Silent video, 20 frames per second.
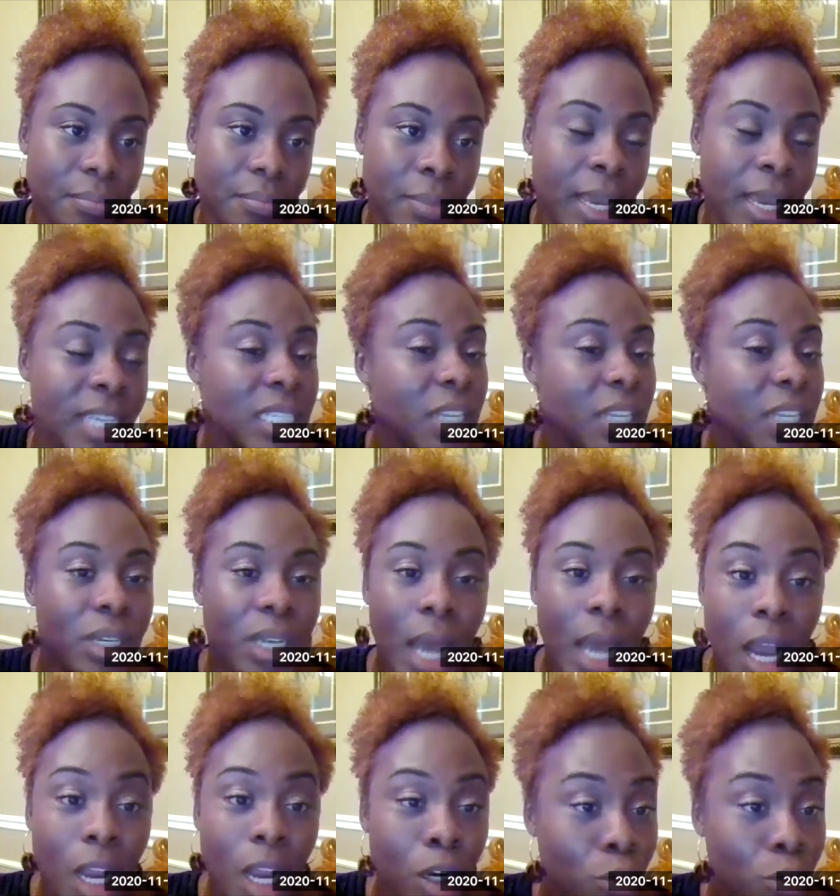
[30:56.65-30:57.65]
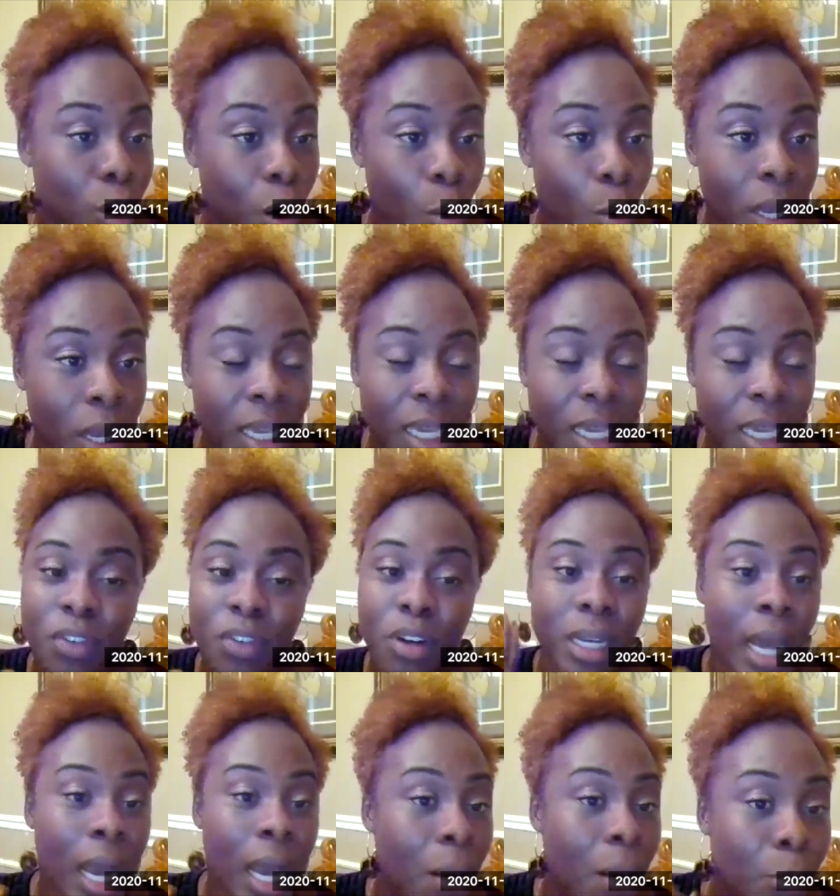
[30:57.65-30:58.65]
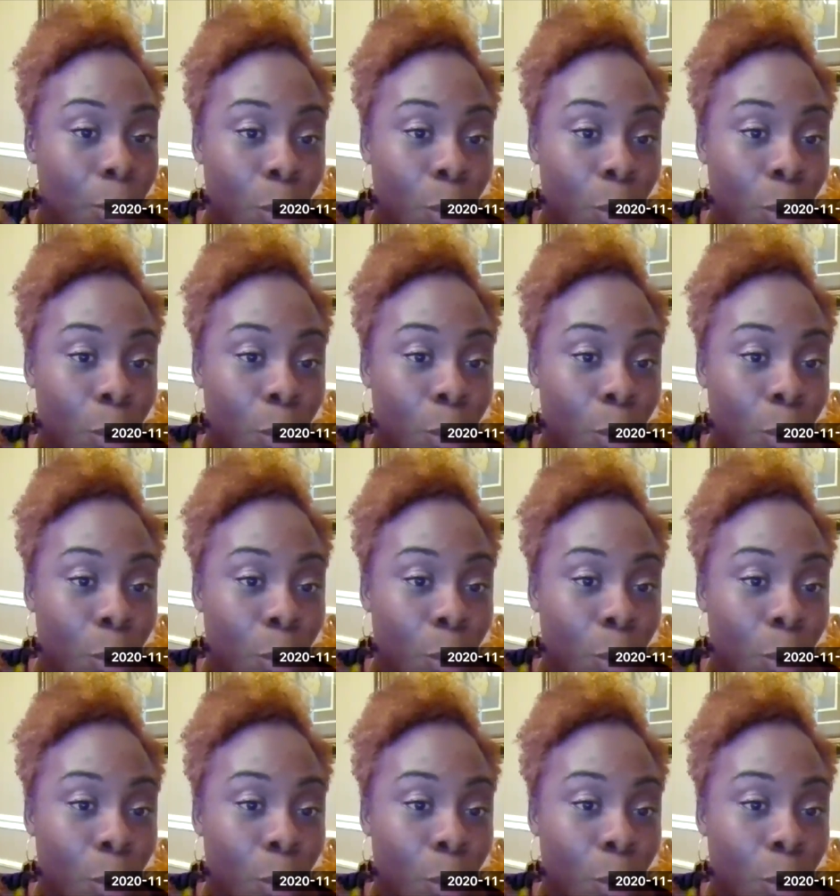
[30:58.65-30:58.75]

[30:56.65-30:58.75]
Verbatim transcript: because if you're not growing, if you're not